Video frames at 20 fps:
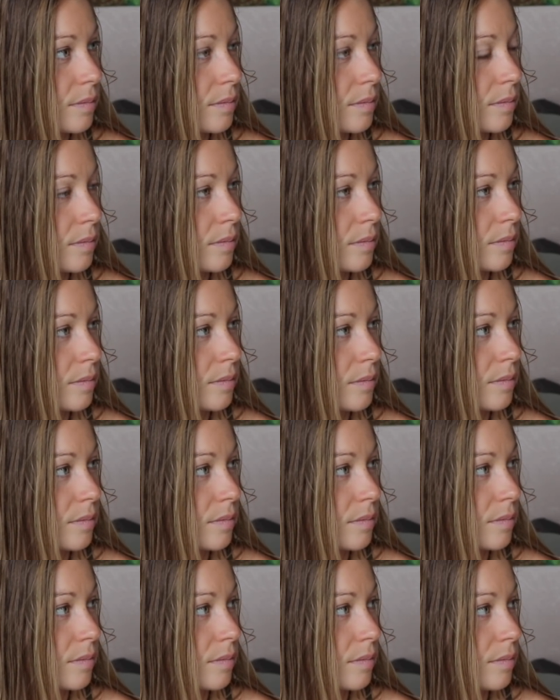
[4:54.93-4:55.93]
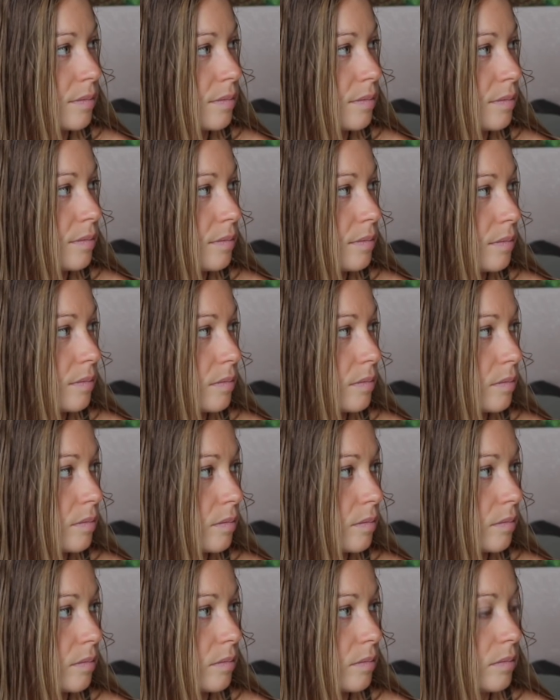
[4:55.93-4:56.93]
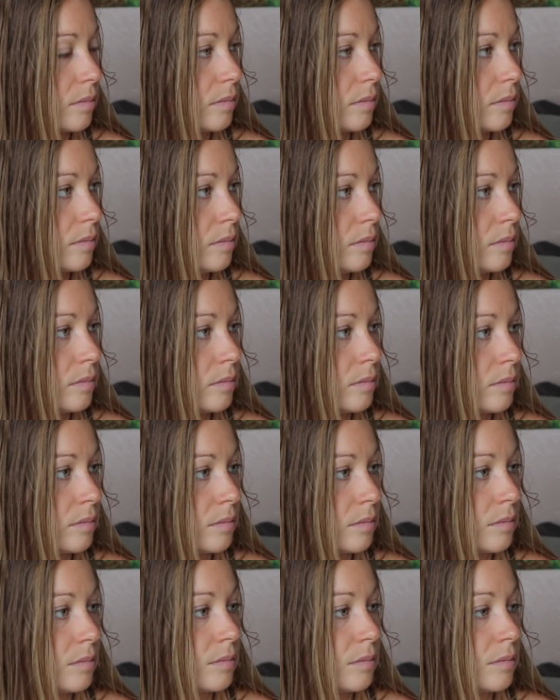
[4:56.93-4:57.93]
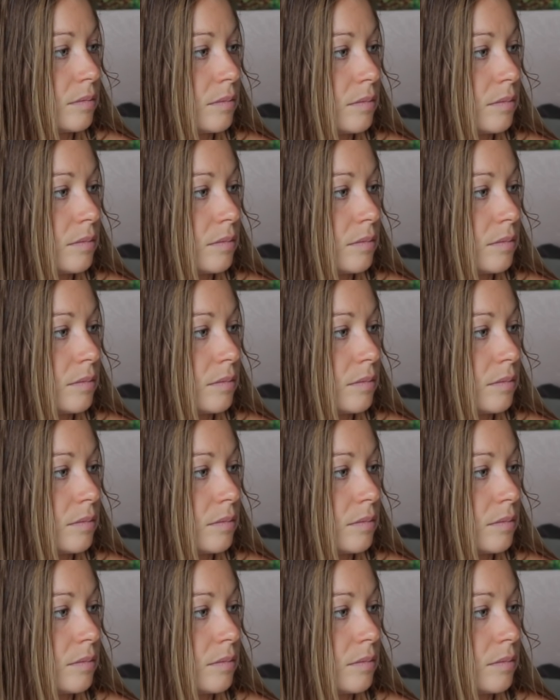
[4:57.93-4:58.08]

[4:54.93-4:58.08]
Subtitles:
The person shown says nothing.